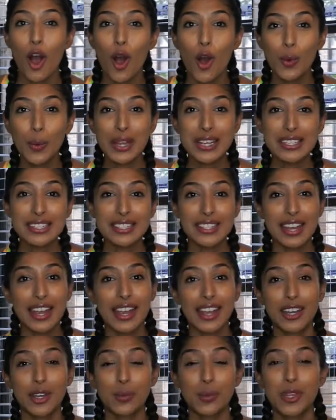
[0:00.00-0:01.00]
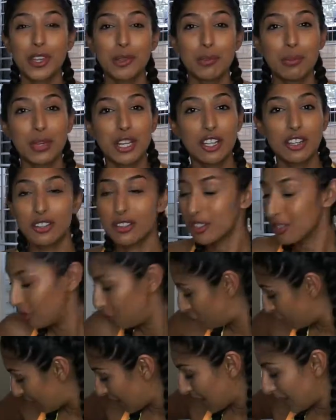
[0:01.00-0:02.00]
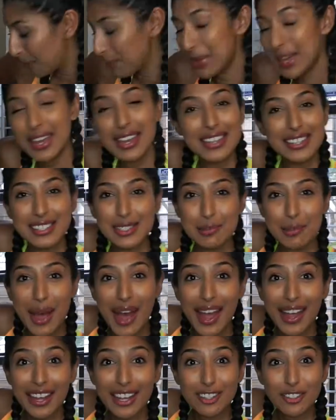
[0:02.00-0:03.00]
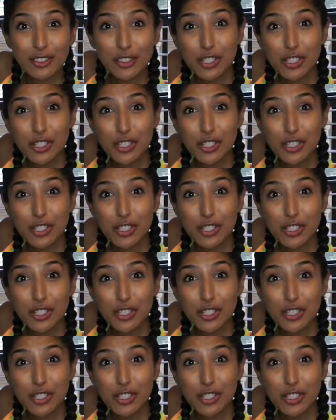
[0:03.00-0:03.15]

always take with me to the gym is my